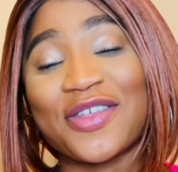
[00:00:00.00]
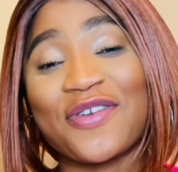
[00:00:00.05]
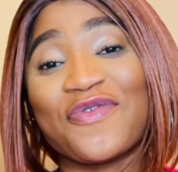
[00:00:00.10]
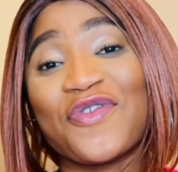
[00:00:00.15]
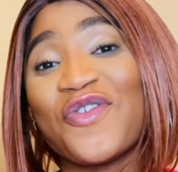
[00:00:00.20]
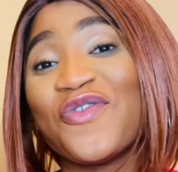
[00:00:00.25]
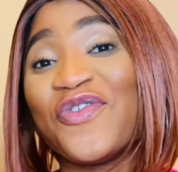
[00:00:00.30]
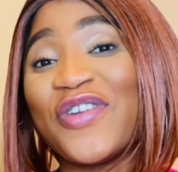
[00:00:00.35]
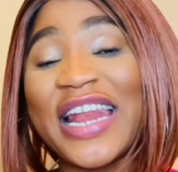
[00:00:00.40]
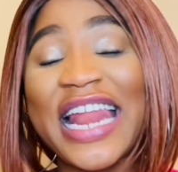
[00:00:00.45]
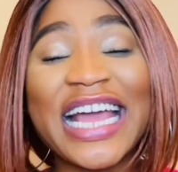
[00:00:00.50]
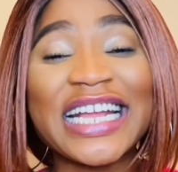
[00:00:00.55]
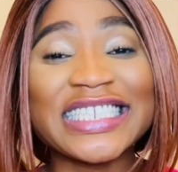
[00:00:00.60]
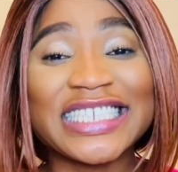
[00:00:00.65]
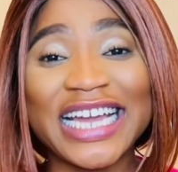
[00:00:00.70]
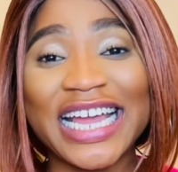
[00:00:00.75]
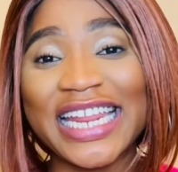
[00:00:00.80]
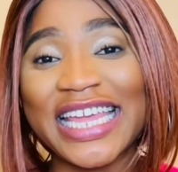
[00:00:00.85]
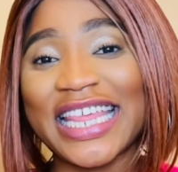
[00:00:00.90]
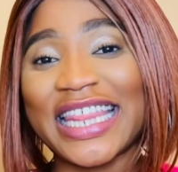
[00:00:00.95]
If you've
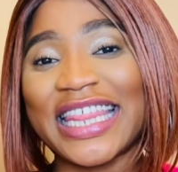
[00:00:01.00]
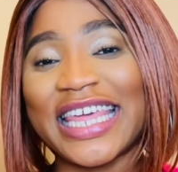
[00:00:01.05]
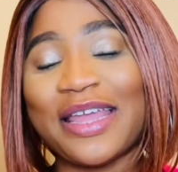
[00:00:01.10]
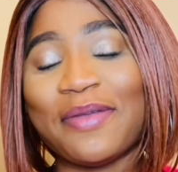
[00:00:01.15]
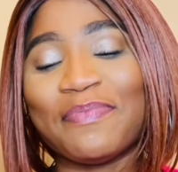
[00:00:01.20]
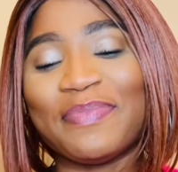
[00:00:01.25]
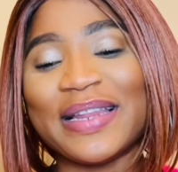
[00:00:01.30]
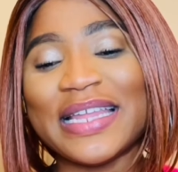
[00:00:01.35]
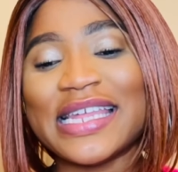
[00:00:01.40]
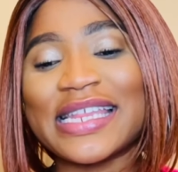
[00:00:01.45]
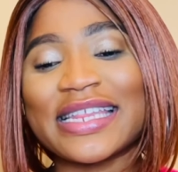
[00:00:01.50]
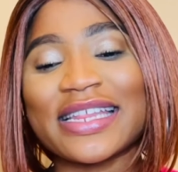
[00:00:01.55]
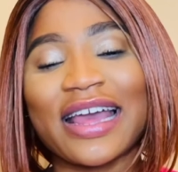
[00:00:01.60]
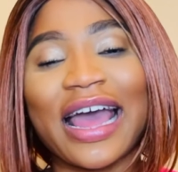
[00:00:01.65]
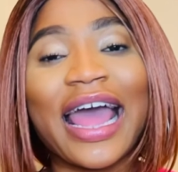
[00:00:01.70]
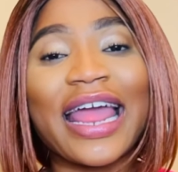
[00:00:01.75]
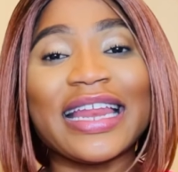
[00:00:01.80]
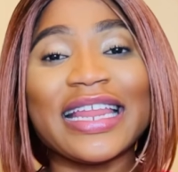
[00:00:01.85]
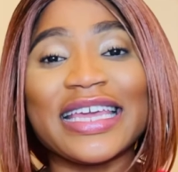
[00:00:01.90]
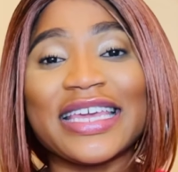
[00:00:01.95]
learned anything, please
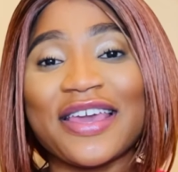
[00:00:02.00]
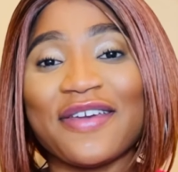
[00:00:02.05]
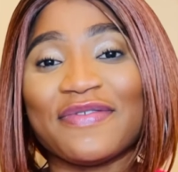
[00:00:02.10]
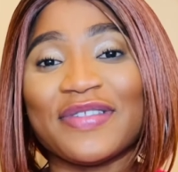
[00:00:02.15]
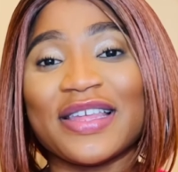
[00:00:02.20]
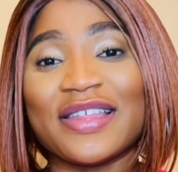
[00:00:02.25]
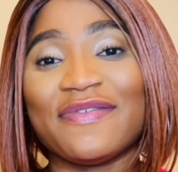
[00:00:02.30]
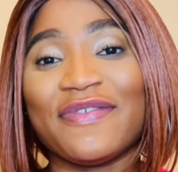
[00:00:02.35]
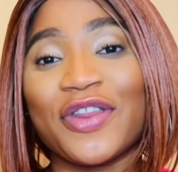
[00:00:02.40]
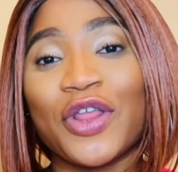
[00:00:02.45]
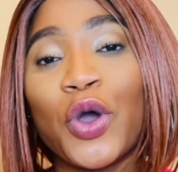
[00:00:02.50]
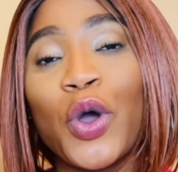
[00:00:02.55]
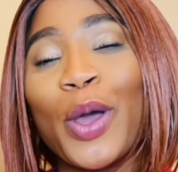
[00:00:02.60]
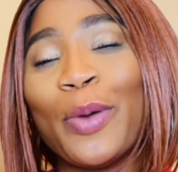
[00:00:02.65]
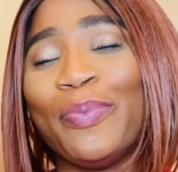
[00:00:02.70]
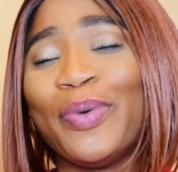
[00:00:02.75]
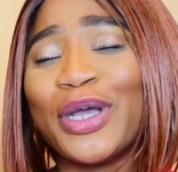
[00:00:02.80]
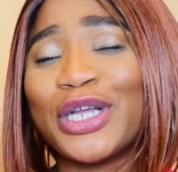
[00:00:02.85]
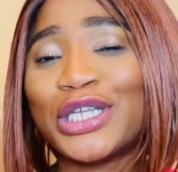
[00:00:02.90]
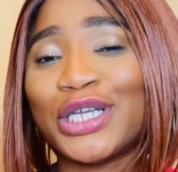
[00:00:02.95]
kindly give this video a
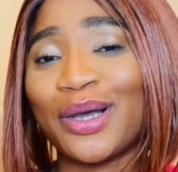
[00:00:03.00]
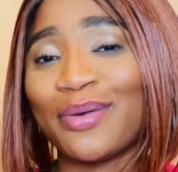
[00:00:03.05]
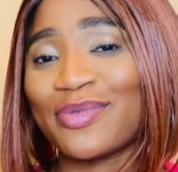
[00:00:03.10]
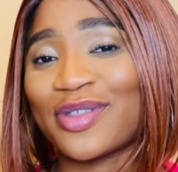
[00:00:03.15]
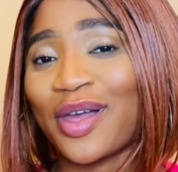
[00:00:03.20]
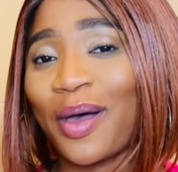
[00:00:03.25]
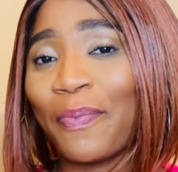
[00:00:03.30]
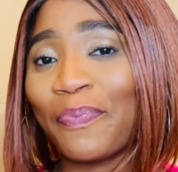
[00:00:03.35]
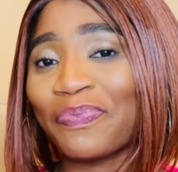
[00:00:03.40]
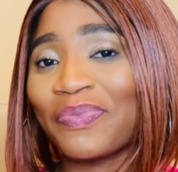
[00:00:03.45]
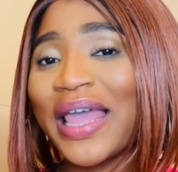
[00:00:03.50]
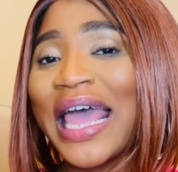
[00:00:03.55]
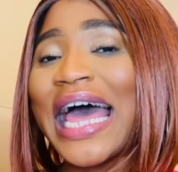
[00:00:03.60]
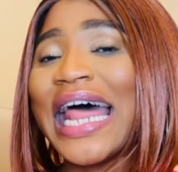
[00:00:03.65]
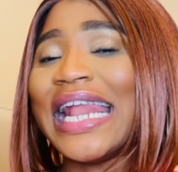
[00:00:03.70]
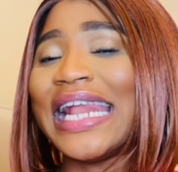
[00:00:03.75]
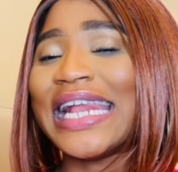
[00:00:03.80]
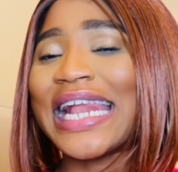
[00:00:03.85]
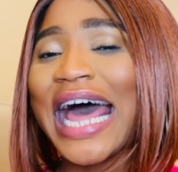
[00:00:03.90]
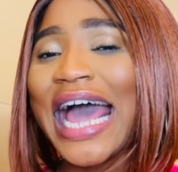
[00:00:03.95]
big thumbs up,
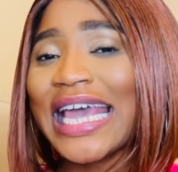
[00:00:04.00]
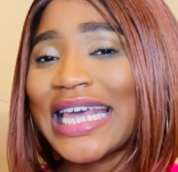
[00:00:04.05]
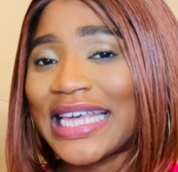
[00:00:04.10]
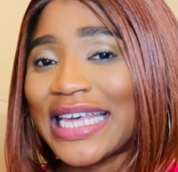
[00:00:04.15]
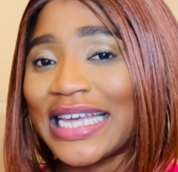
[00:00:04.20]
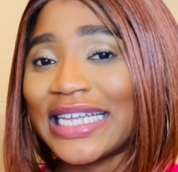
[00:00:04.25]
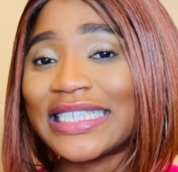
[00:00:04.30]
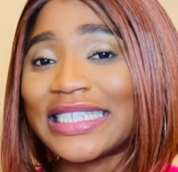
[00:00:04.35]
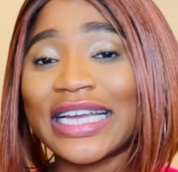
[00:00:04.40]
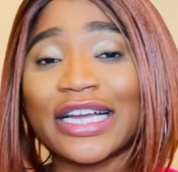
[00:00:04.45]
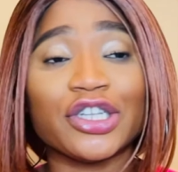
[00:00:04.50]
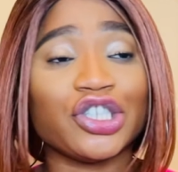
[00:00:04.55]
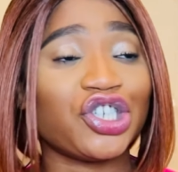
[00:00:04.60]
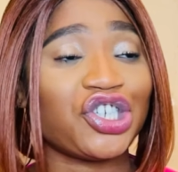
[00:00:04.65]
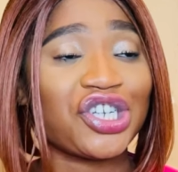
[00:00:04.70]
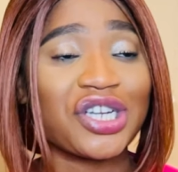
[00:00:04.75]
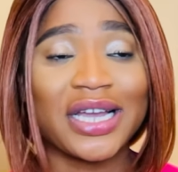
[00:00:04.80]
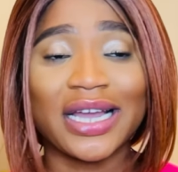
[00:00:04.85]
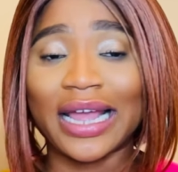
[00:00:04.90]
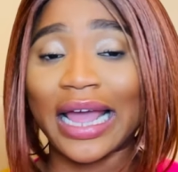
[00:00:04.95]
like it and
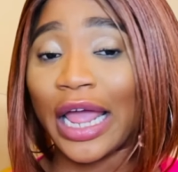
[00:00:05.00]
share.